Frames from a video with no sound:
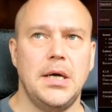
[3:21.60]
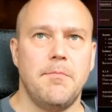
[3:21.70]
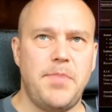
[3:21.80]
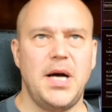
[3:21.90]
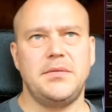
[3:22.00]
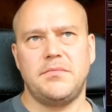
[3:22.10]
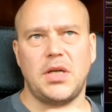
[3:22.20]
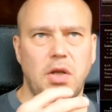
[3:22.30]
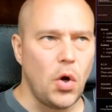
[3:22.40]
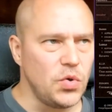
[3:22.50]
But the
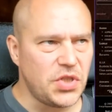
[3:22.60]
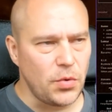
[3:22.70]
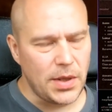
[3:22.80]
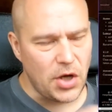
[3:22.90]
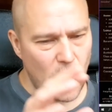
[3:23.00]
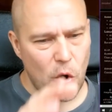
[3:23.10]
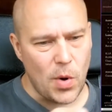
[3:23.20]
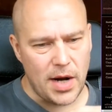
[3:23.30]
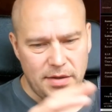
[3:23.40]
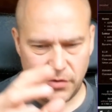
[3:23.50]
closer we go
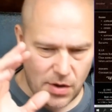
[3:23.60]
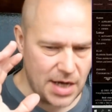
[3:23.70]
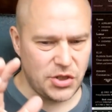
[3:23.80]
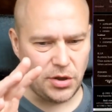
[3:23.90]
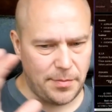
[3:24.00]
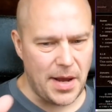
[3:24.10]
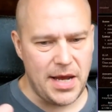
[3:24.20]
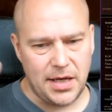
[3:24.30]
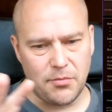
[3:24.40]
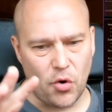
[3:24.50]
and you're actually
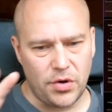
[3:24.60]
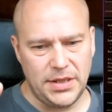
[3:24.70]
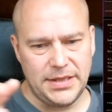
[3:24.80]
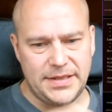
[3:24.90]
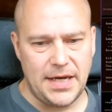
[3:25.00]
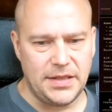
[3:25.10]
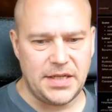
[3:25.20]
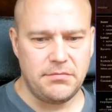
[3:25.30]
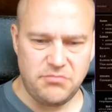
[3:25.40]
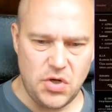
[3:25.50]
paying more details
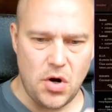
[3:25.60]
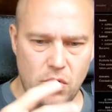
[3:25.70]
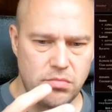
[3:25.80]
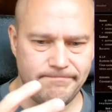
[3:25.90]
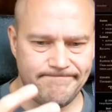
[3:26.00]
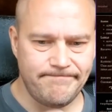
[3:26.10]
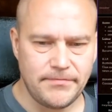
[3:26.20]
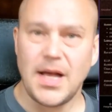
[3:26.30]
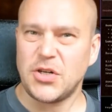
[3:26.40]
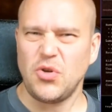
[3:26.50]
and, you know,
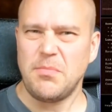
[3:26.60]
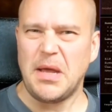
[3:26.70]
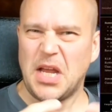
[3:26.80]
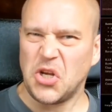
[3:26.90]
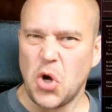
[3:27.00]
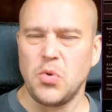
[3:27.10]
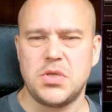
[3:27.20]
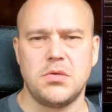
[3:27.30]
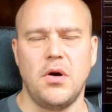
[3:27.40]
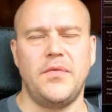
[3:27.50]
actually making
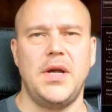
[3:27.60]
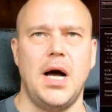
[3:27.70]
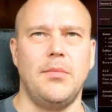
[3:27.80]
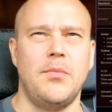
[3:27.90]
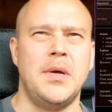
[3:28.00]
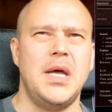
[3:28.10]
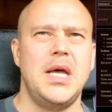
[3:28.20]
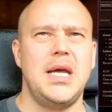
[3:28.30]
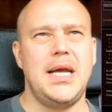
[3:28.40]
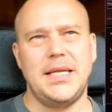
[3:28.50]
notes of the album,
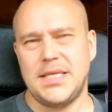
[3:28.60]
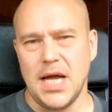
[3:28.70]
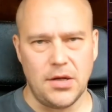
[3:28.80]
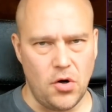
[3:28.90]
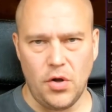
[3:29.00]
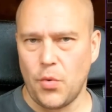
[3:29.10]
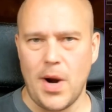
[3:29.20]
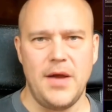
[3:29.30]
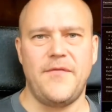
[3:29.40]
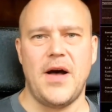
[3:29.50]
it's not all the
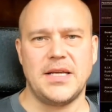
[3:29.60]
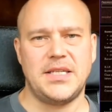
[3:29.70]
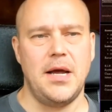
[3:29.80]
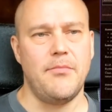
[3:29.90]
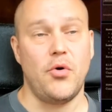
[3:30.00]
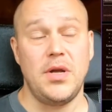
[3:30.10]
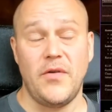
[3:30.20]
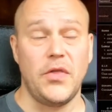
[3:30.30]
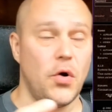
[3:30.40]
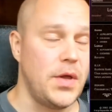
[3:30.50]
way fast tempo,
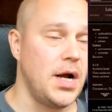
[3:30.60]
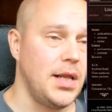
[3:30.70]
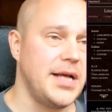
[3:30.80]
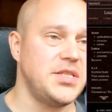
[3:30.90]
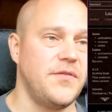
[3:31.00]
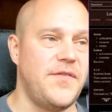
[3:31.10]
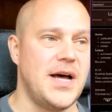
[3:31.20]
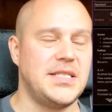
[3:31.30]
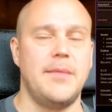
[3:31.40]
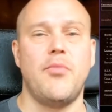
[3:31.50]
even though there are lots of
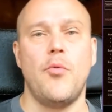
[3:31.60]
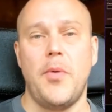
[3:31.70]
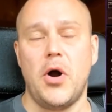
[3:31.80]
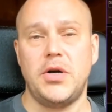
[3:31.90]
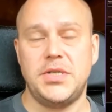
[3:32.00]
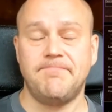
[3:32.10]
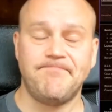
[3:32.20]
fast tempo parts,